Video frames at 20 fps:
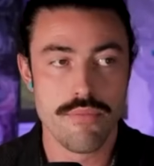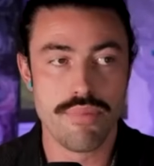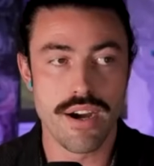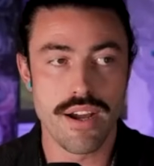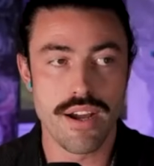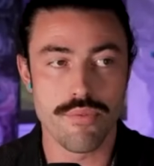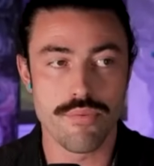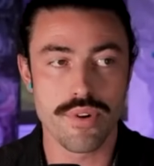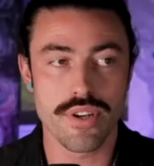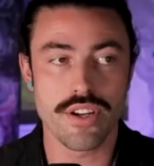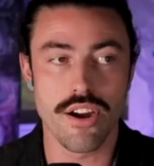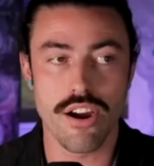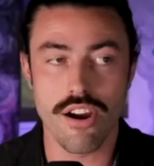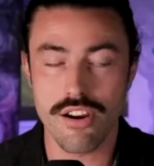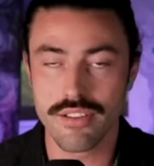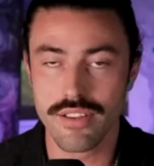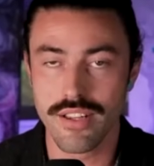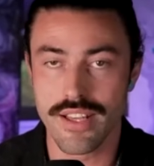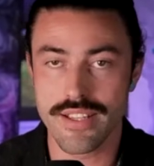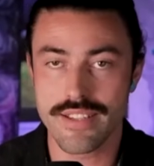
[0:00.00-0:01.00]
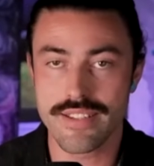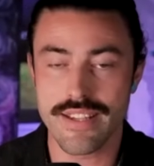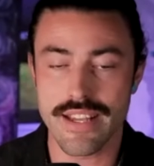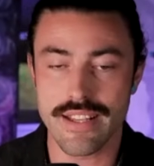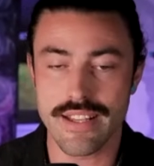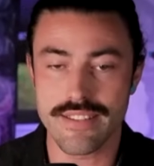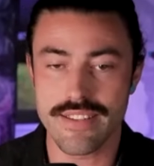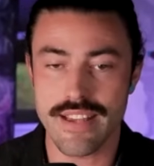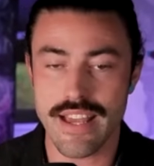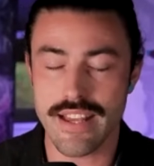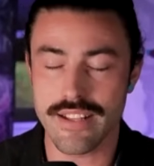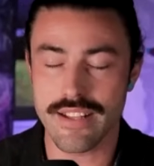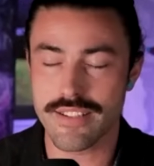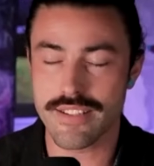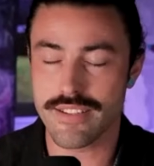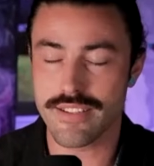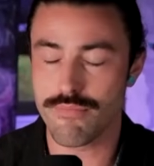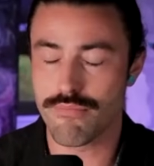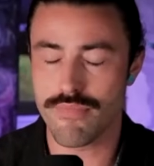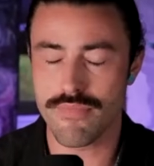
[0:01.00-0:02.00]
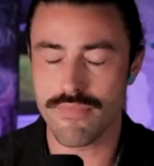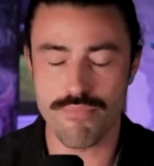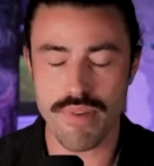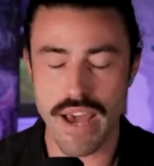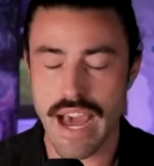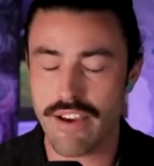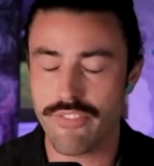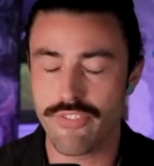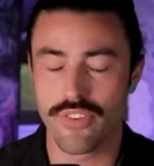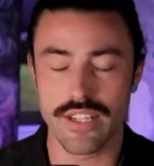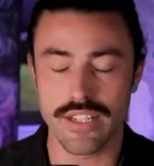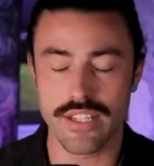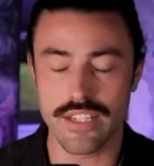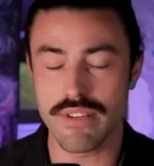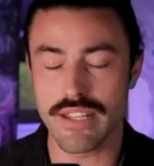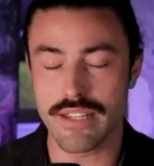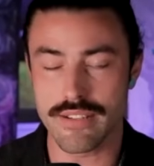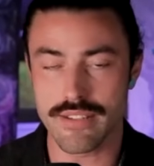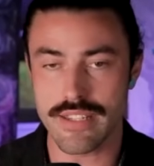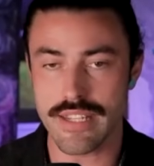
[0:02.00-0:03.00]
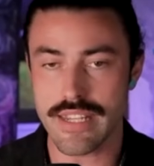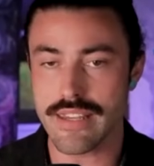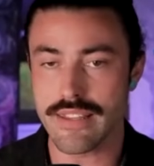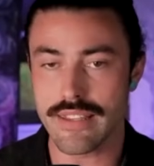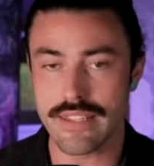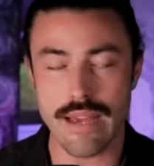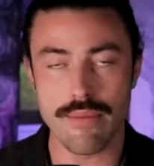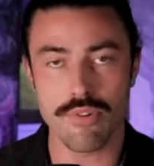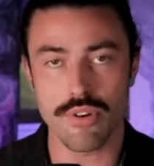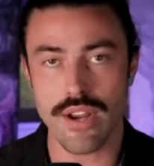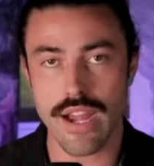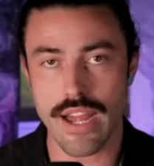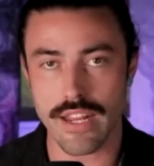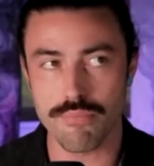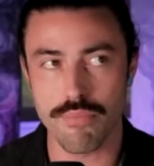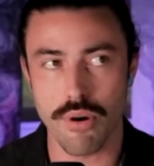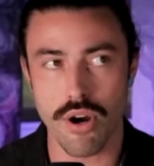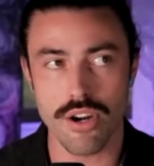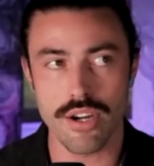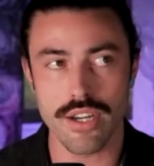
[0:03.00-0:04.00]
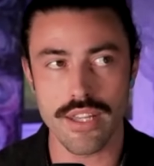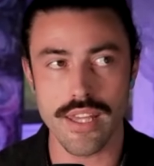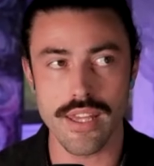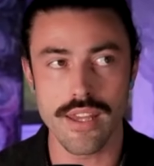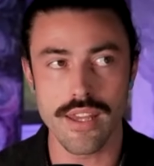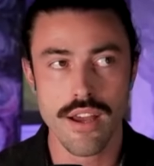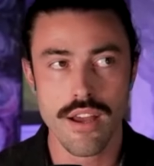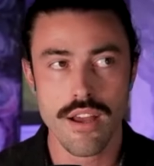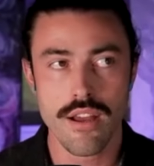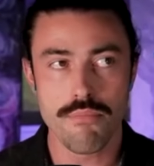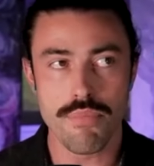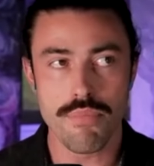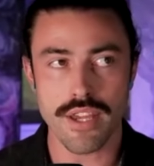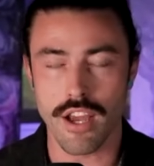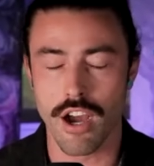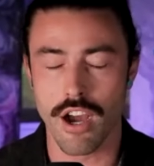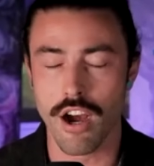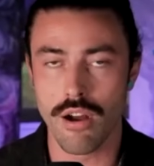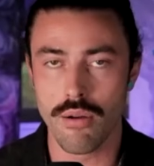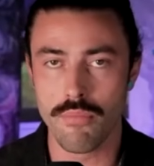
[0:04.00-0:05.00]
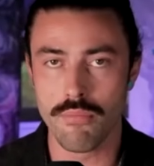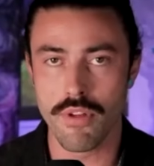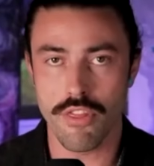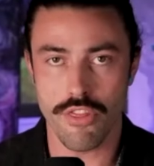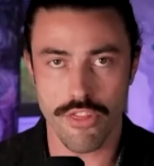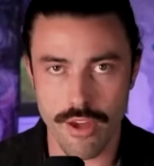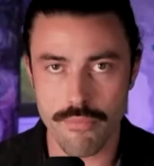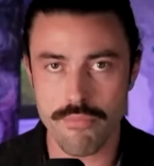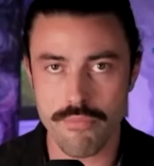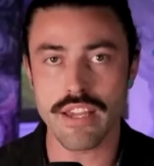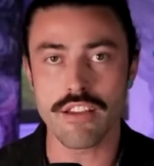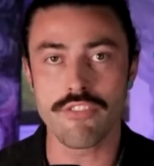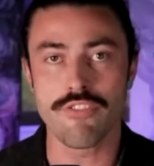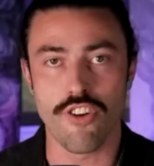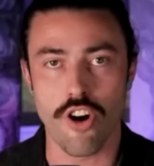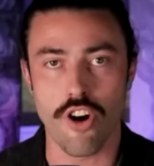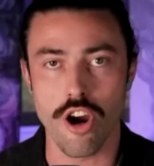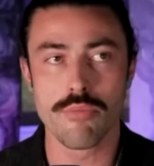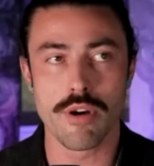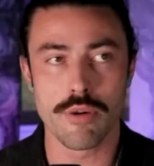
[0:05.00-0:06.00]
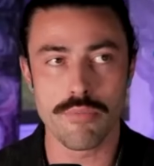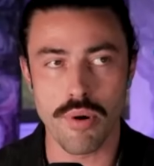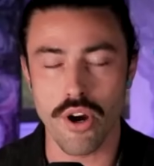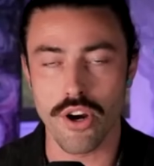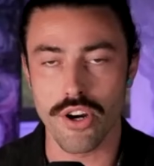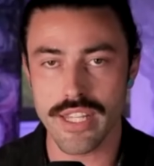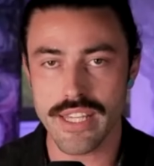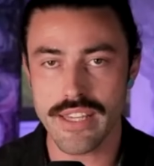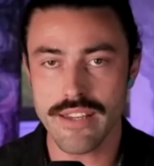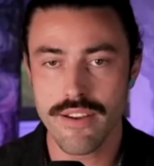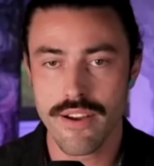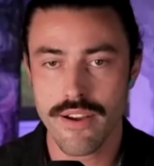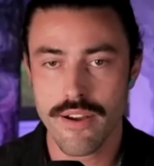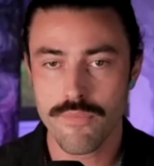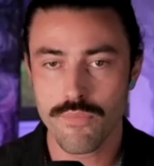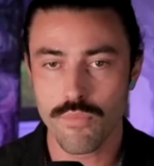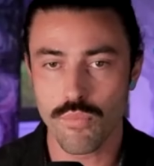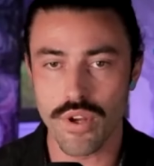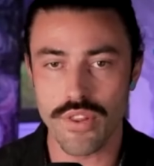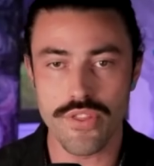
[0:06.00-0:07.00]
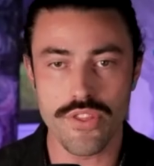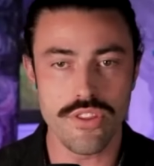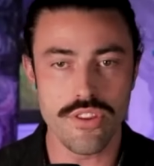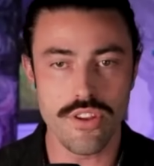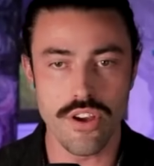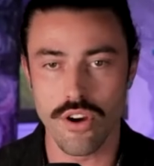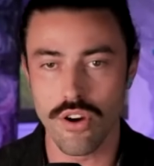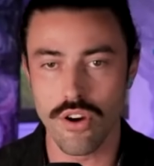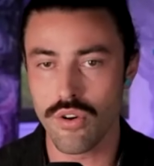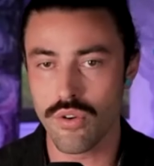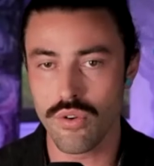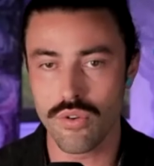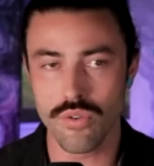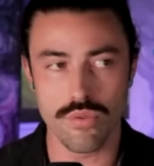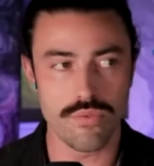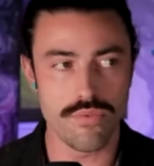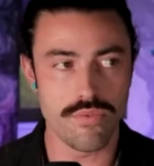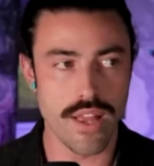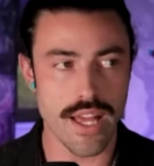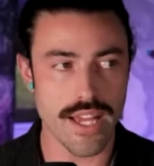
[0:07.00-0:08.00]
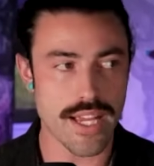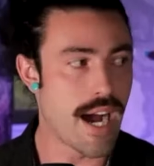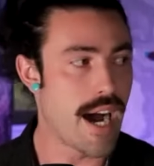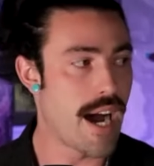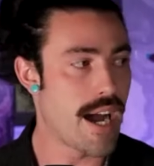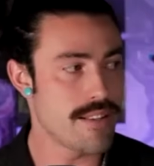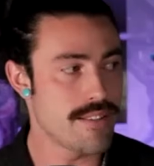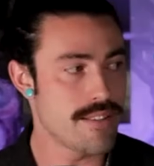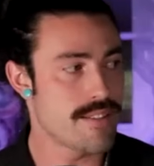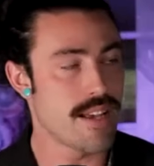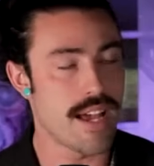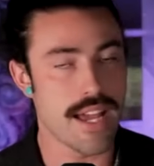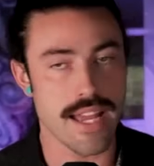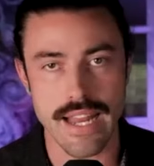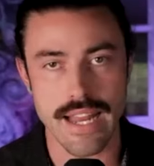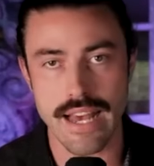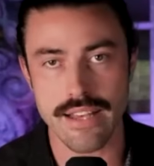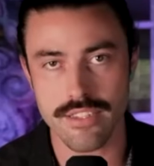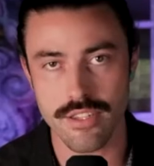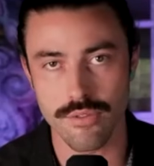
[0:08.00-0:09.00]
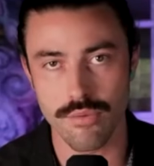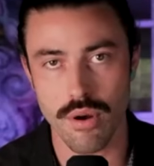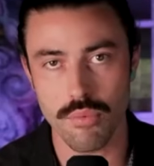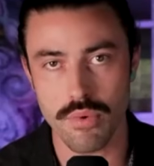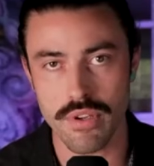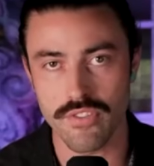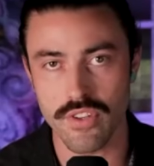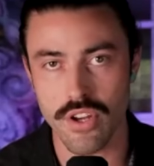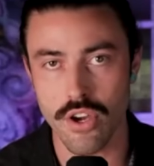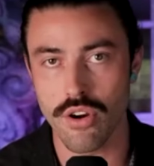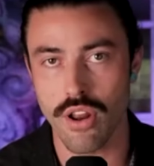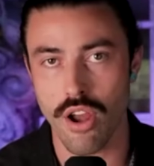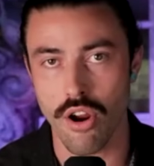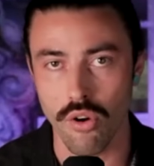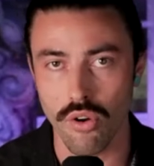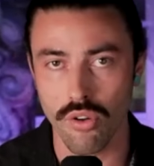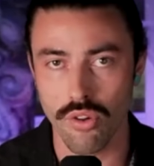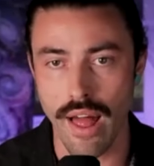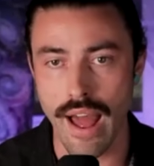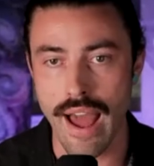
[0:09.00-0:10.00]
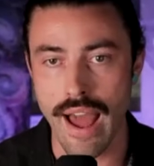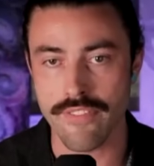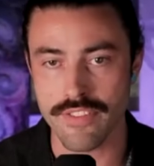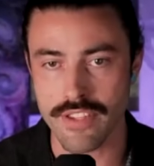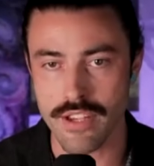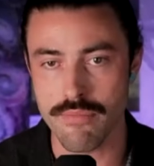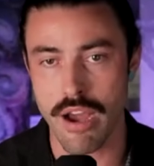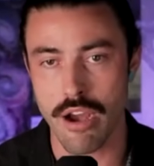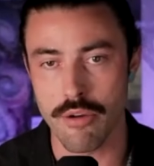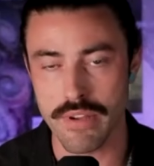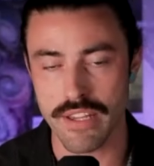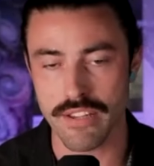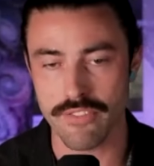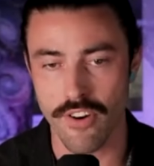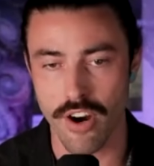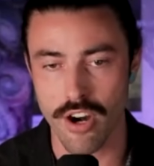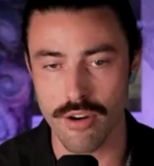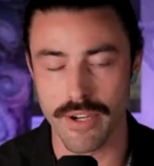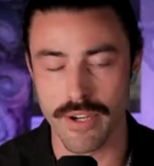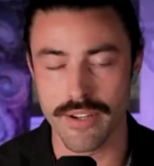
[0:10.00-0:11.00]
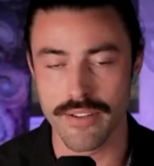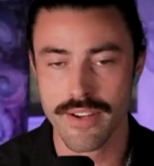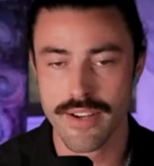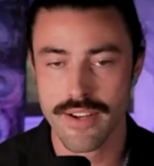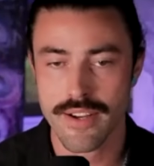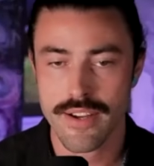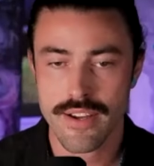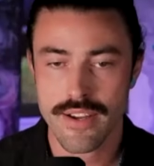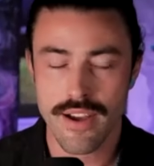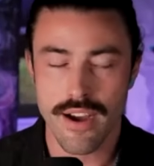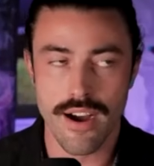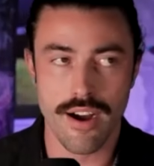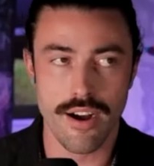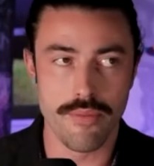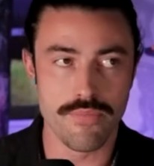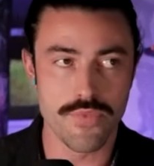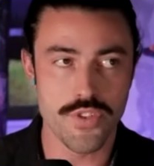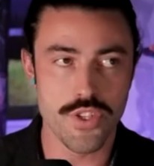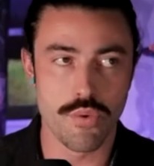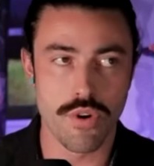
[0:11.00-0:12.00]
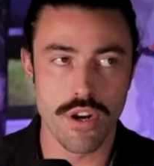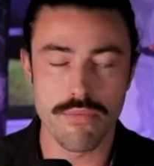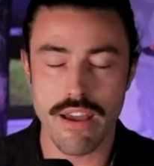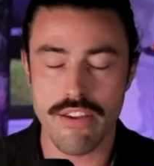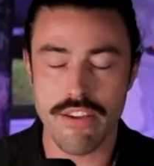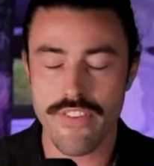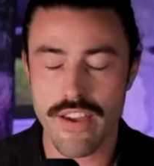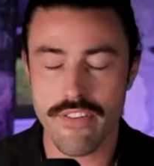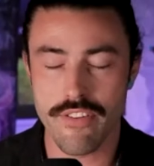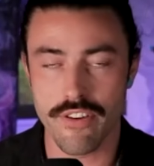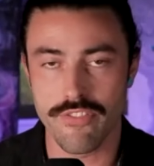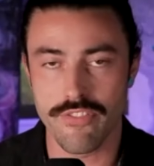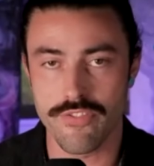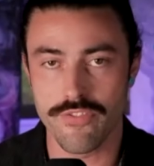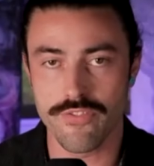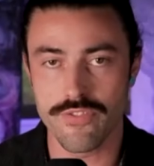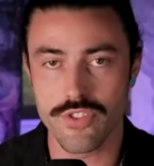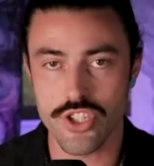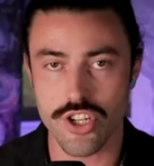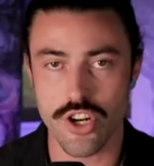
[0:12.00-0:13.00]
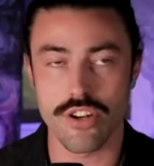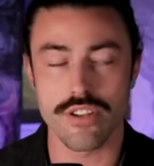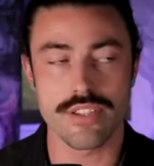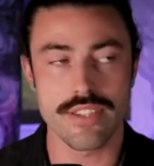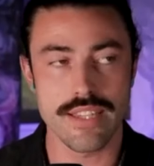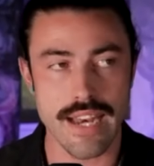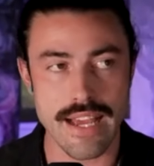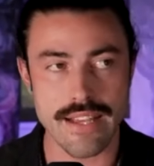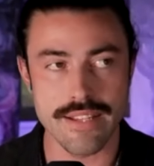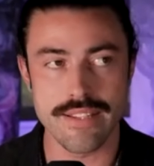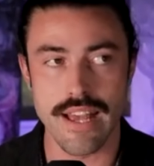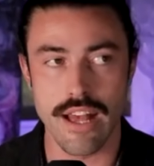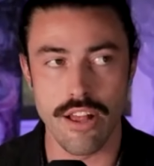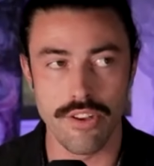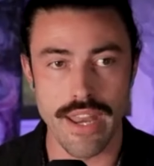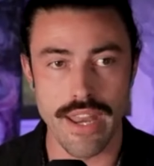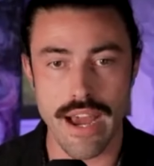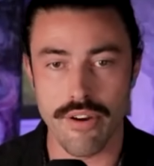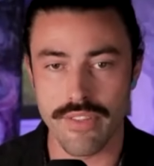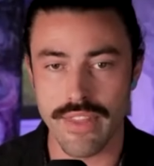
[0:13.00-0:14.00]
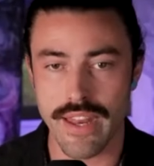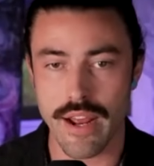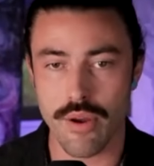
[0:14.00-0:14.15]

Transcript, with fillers: But regardless, it's it's baffling to me to see the Democratic Party become the big pharma party with no like hindsight as to what we've known our whole lives about big pharma. Um, so one of my favorite shirts that I sell now and